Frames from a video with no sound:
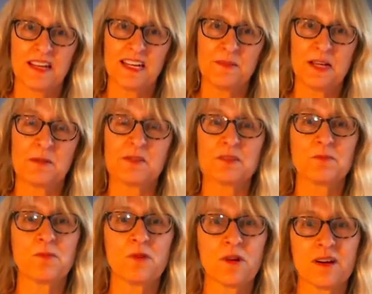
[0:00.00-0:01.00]
it becomes
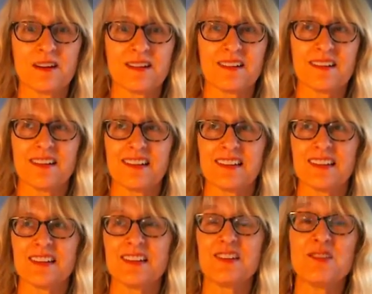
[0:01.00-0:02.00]
more
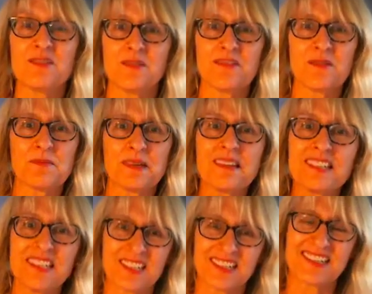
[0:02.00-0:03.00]
the new
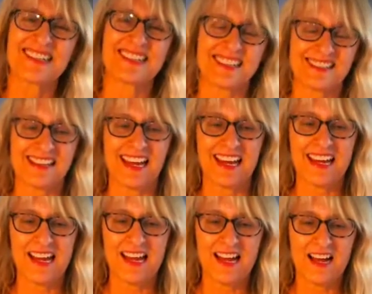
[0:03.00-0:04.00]
familiar, let's say,
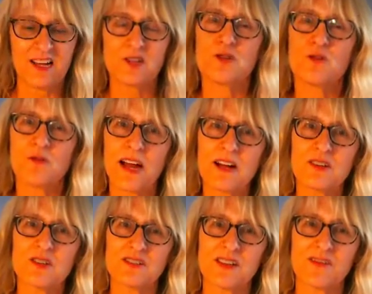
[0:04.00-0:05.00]
how you
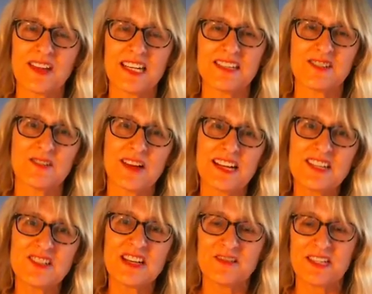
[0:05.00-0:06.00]
ground yourself in it. So
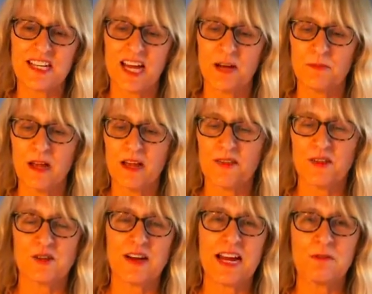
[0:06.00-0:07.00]
each and every time
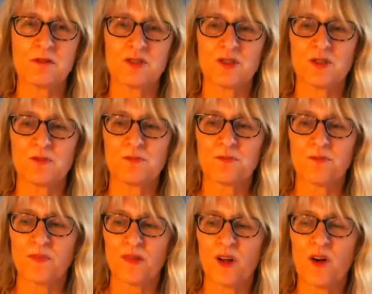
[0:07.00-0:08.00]
that you're able to
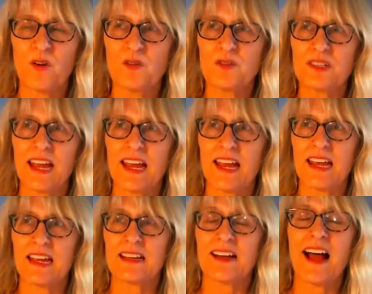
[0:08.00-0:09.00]
hold
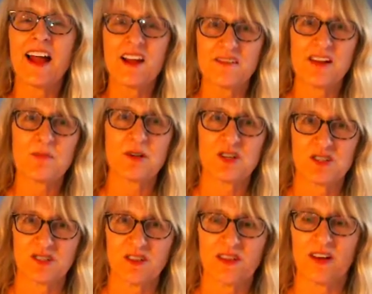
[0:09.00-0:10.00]
a higher
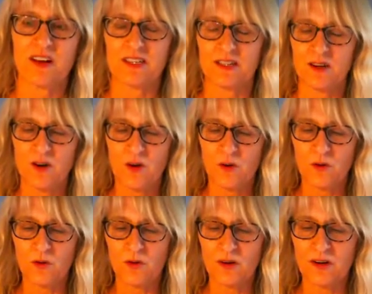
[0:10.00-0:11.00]
vibrational thought
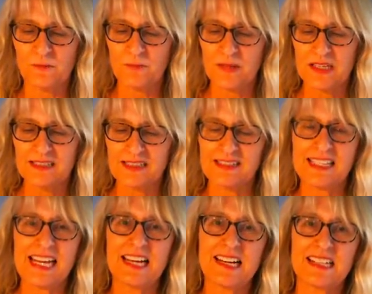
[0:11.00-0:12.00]
or
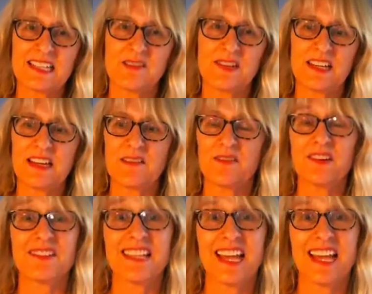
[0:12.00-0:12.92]
sustain an activity that feels